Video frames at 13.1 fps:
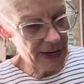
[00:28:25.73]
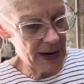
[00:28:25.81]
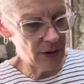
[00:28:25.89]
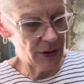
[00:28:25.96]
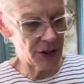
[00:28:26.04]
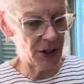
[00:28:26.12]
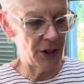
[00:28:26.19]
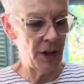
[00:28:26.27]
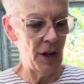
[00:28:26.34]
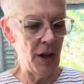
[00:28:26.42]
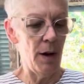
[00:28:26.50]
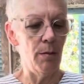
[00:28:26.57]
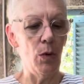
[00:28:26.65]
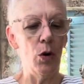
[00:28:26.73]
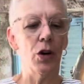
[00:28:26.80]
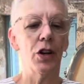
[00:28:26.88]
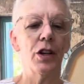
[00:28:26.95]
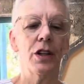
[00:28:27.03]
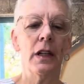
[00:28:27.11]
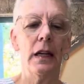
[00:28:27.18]
out
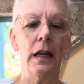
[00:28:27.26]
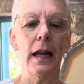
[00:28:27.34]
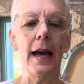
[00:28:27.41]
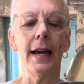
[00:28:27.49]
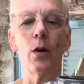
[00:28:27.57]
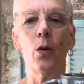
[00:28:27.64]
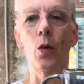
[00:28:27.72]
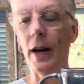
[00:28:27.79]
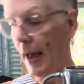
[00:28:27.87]
more like what